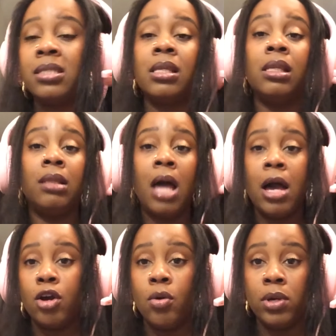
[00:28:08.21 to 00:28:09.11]
a
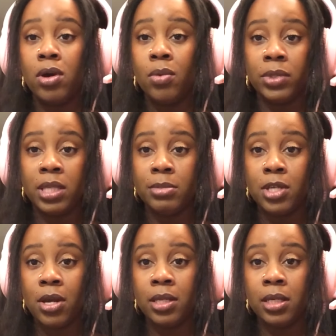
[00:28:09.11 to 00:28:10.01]
lot going on with them,
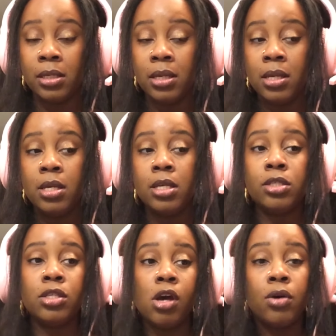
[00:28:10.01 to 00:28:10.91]
darling.
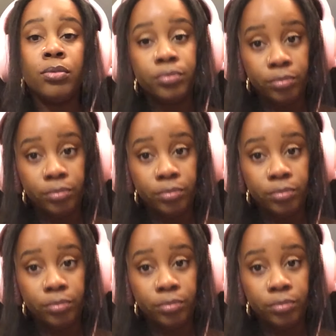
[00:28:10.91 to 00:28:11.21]
So